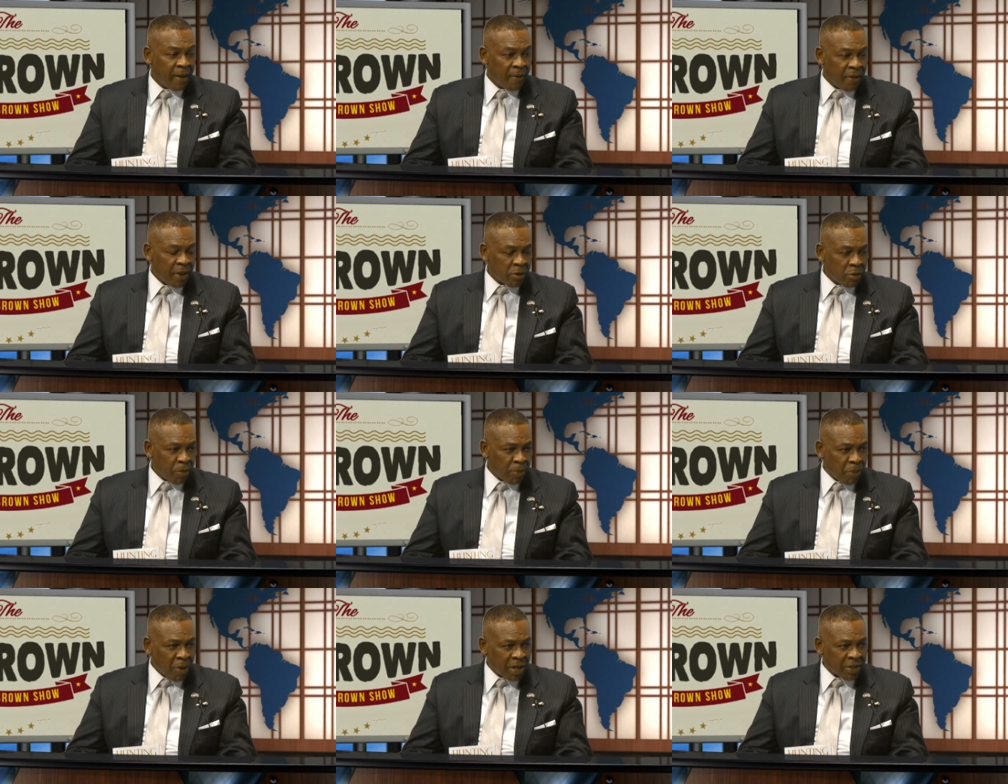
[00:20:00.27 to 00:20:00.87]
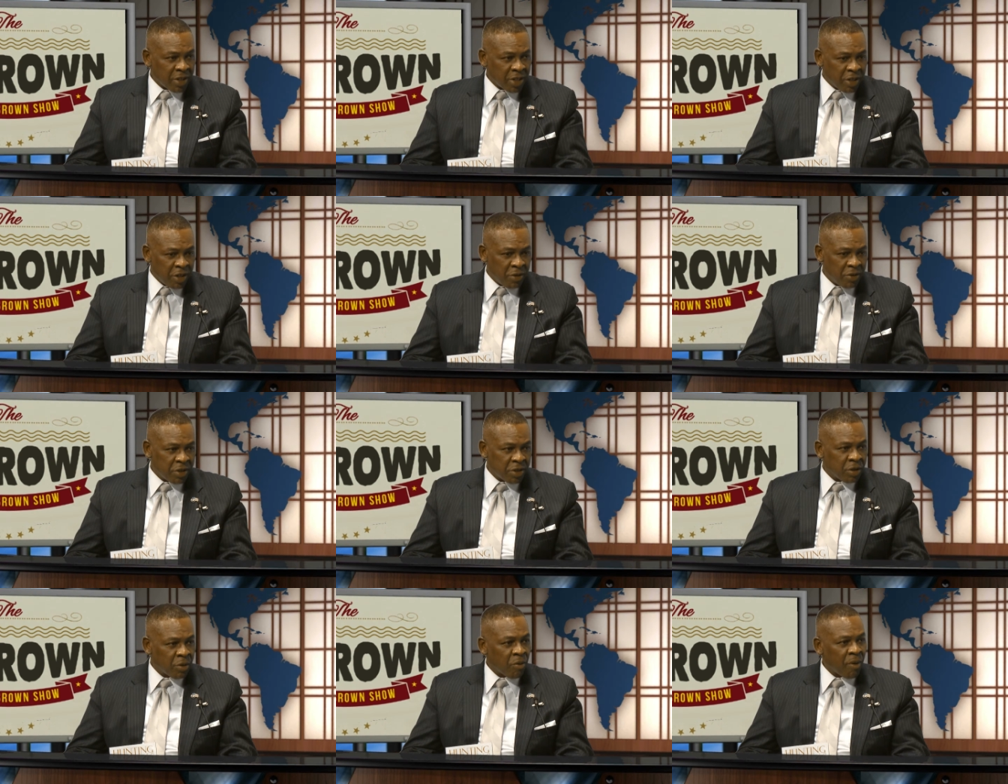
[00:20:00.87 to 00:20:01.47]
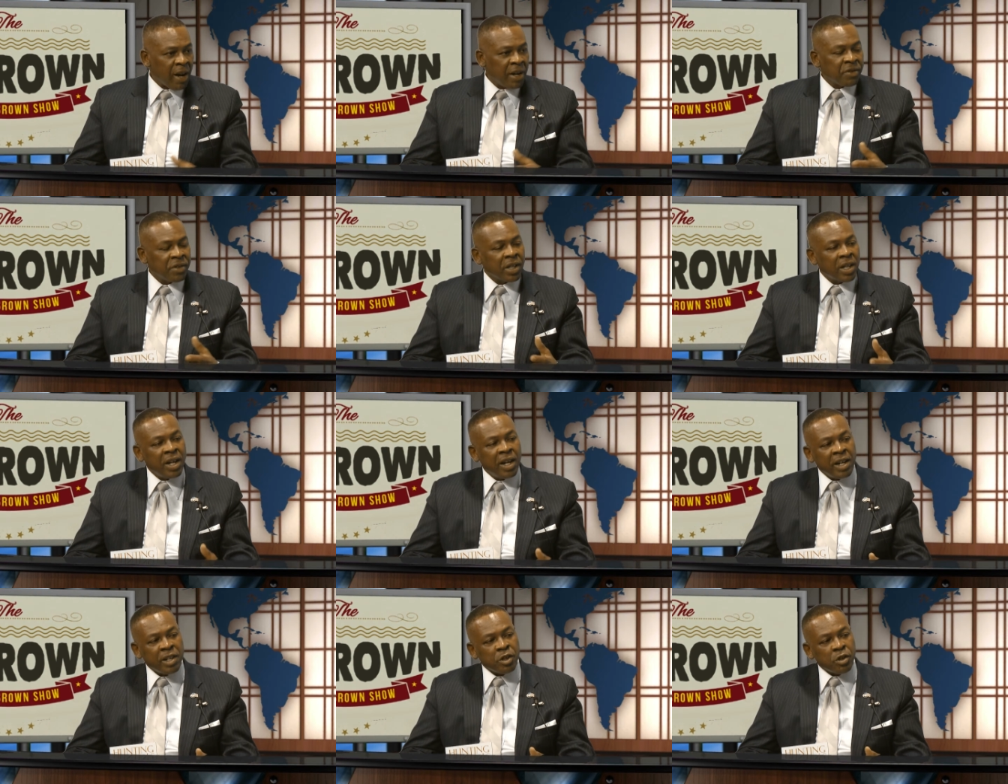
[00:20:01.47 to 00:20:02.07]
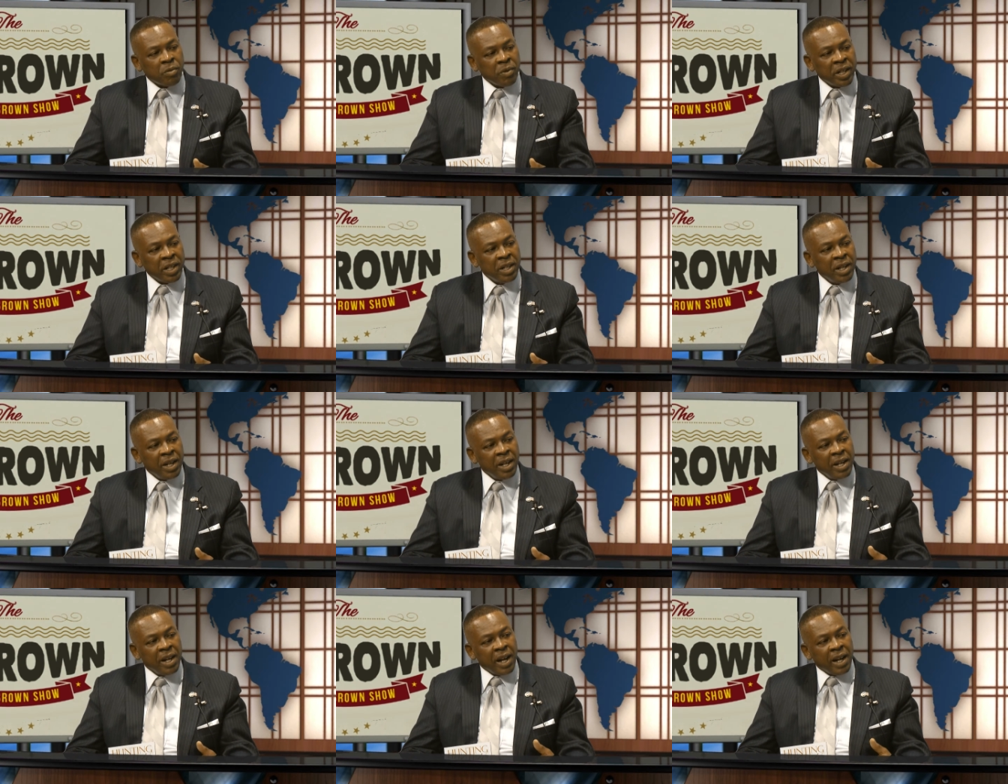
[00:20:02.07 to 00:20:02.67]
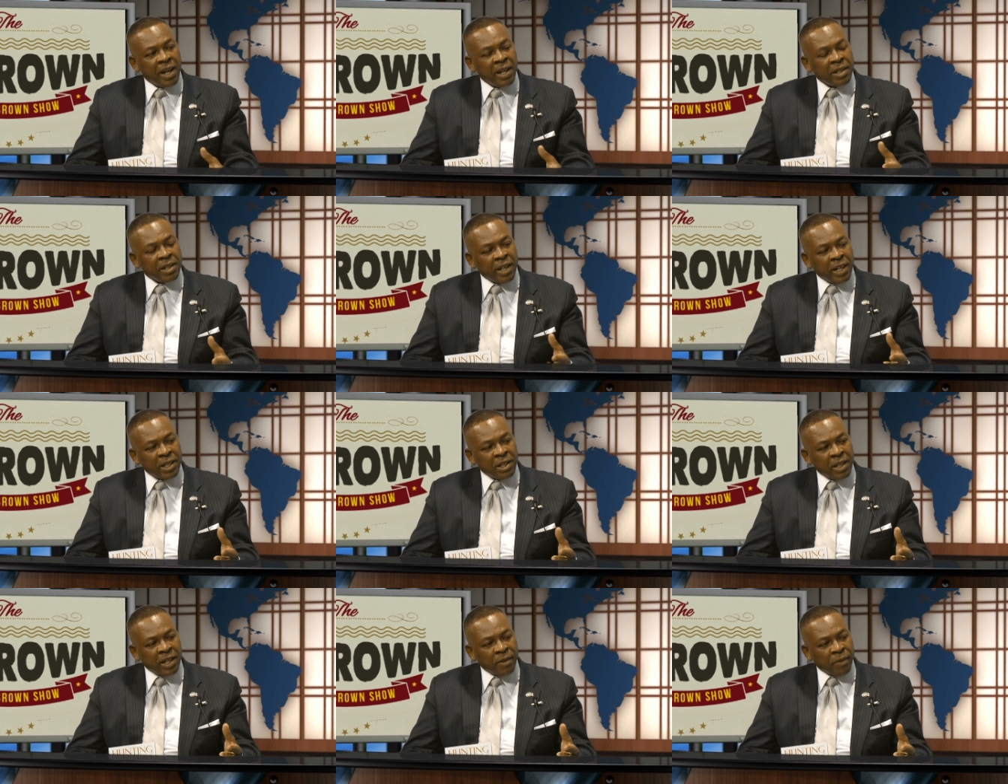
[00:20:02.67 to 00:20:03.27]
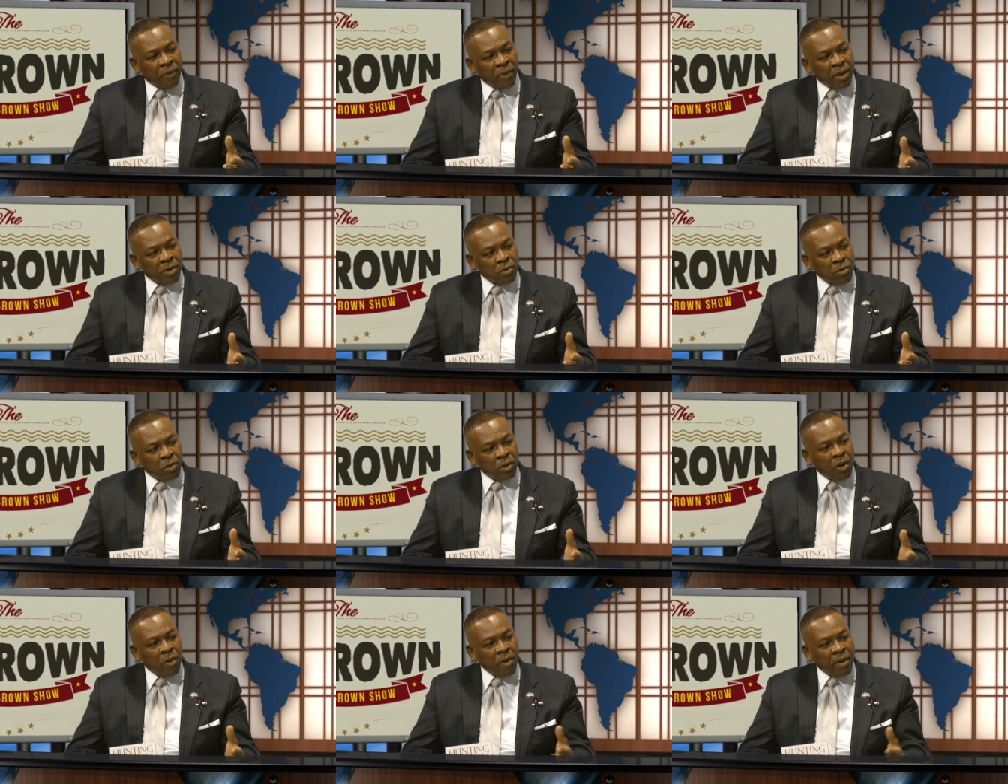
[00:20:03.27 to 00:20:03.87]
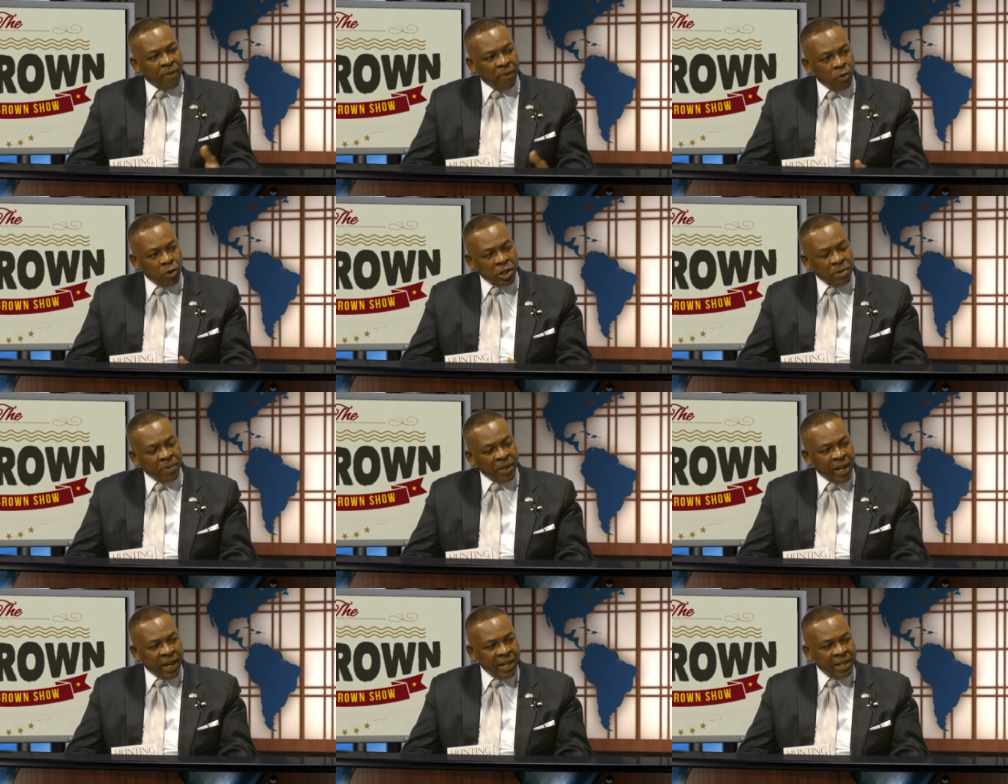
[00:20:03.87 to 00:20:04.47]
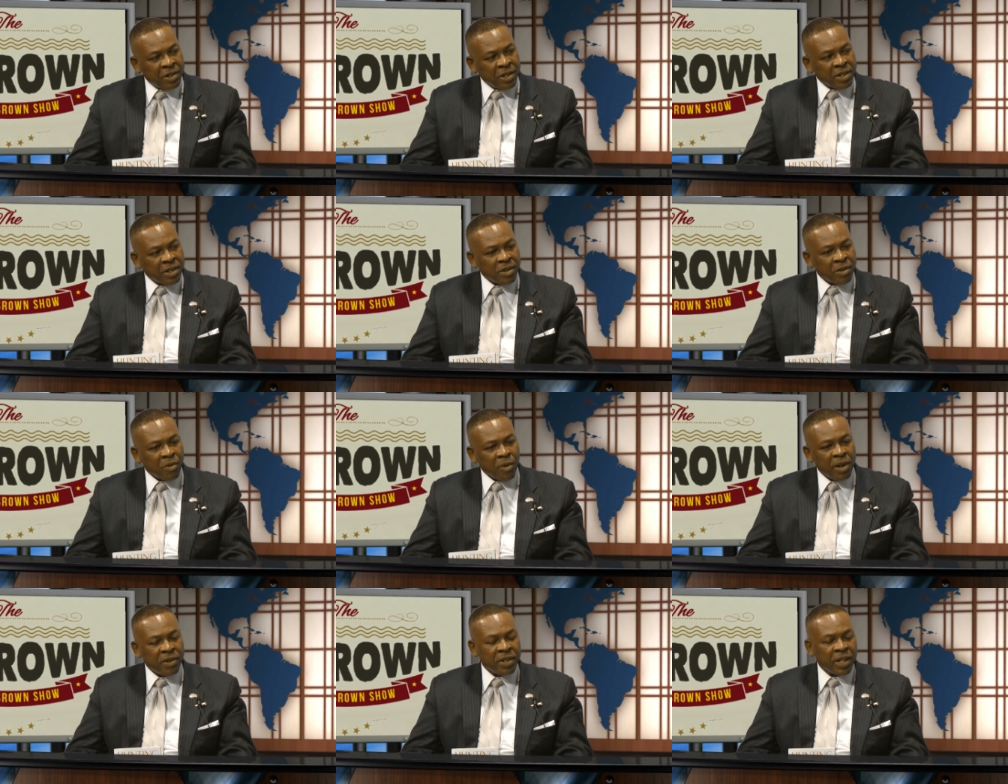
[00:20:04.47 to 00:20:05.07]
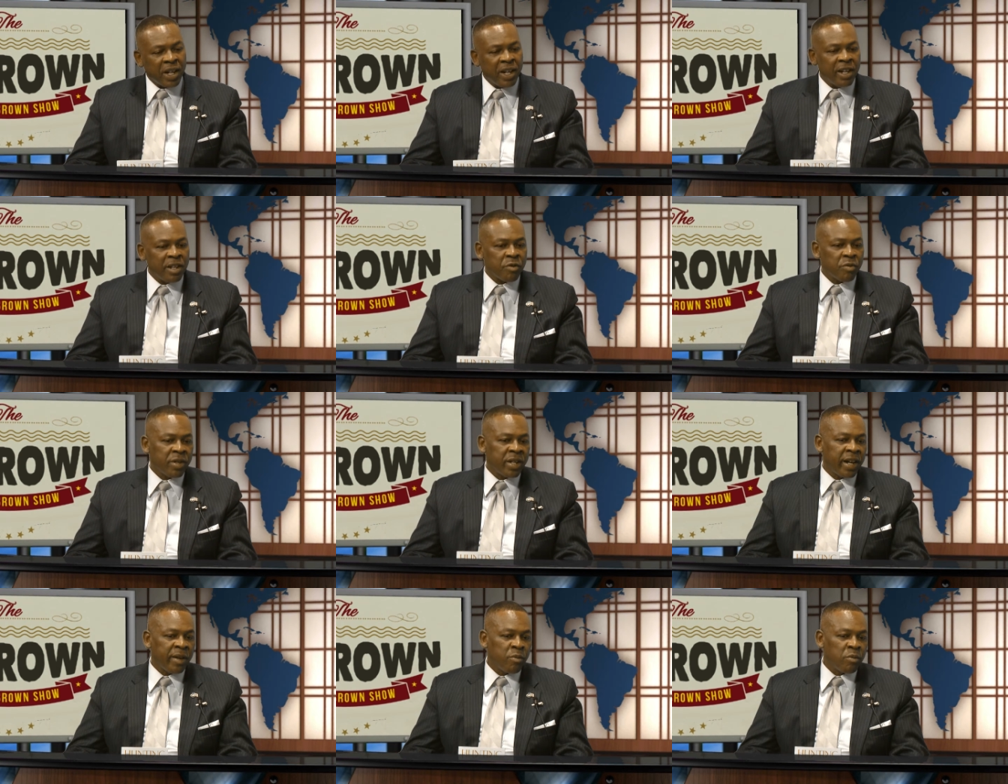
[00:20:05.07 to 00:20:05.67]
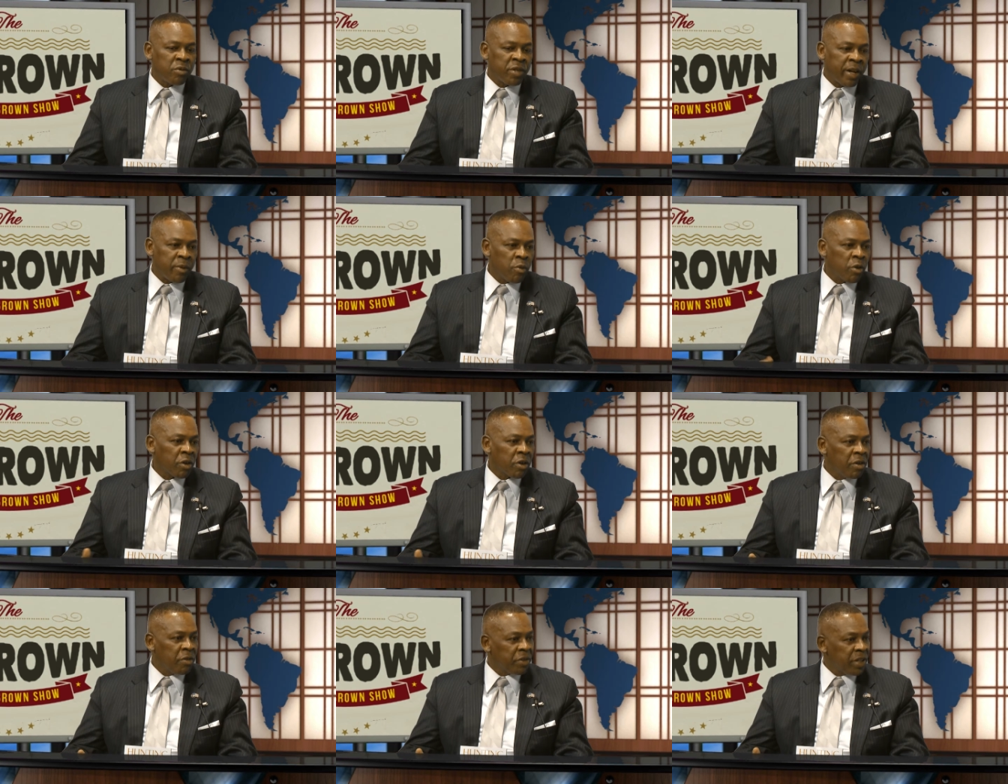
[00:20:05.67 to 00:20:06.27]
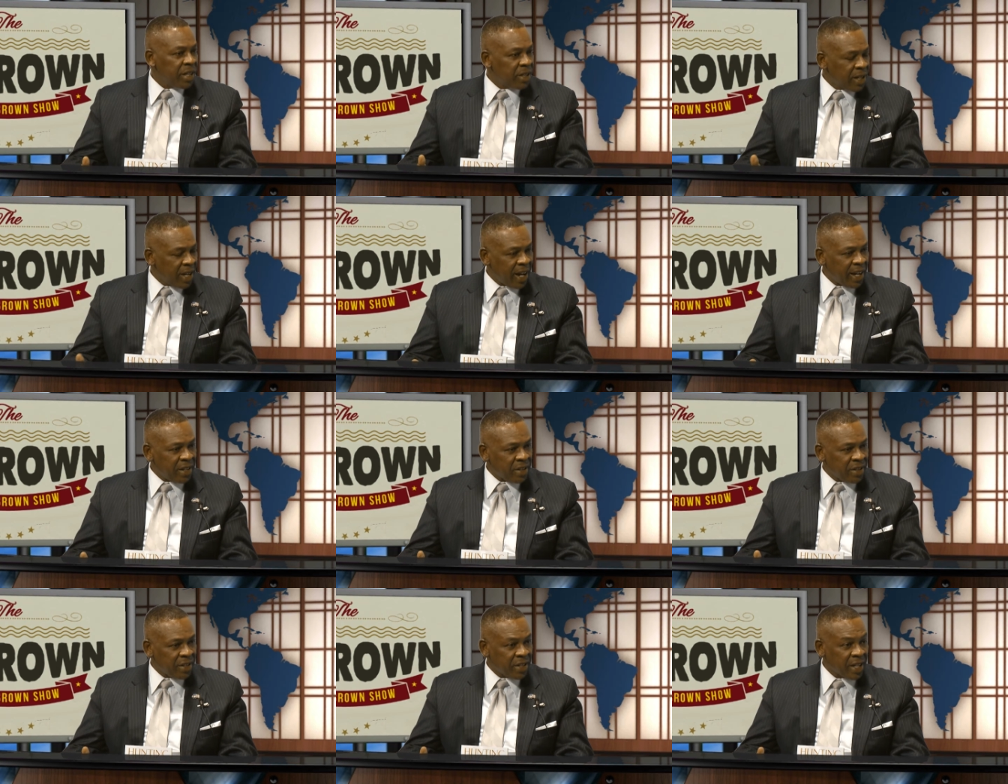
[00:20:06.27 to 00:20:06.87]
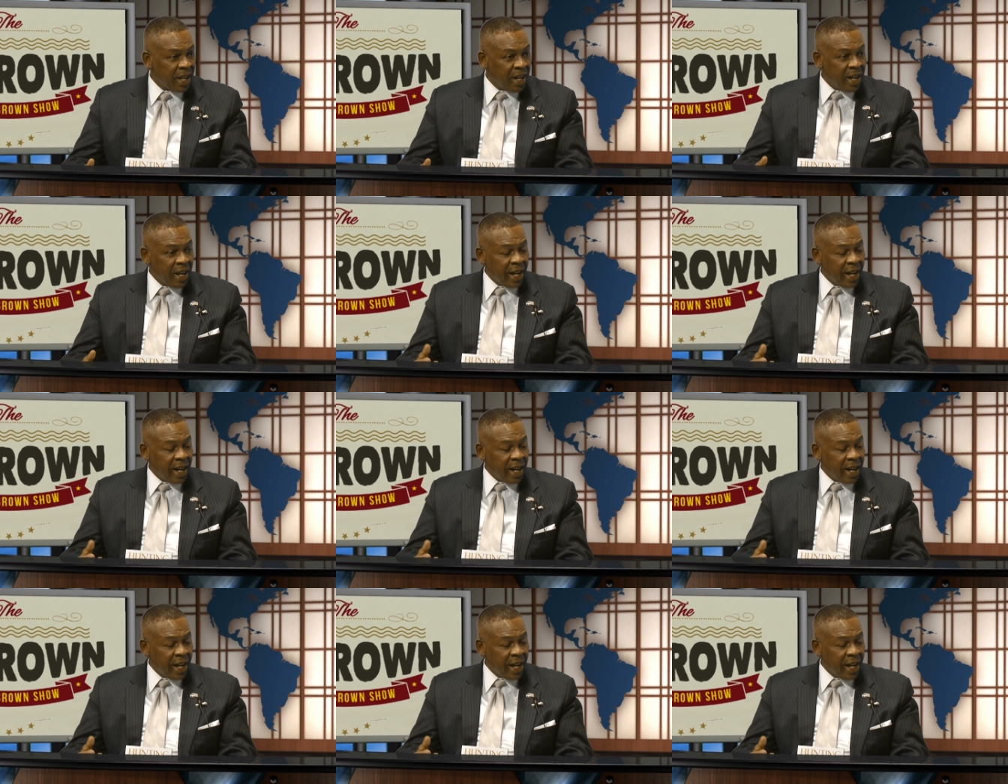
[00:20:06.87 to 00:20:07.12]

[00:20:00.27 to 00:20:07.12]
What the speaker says: federal prosecutors around the country, and federal law enforcement agents around the country, they work on these cases.